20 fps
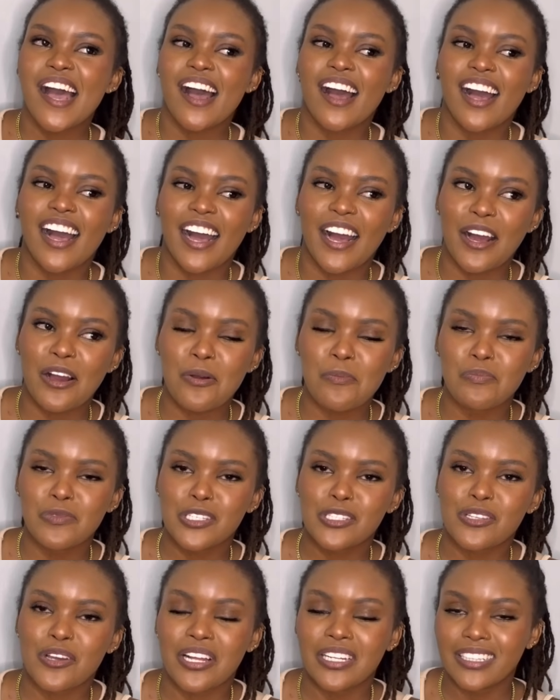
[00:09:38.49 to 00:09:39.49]
Um
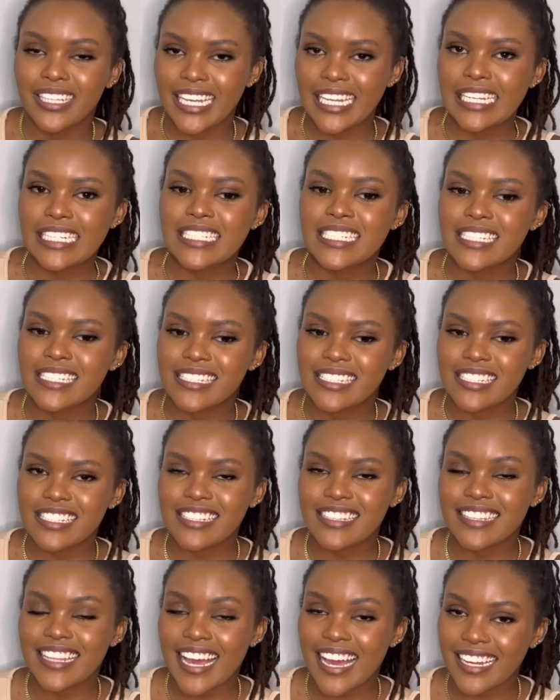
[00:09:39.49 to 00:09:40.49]
so let's
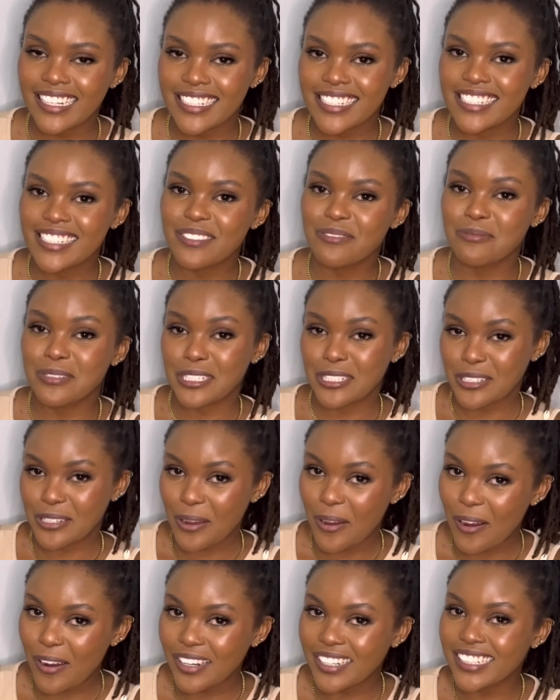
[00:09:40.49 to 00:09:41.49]
start we
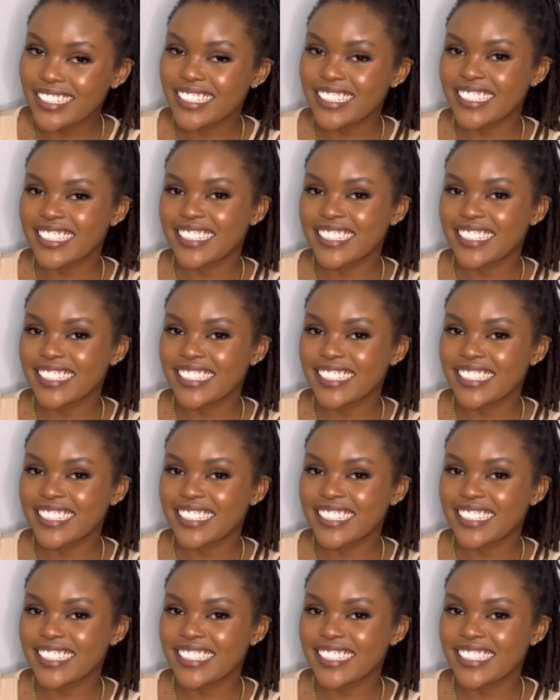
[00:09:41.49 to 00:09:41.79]
talk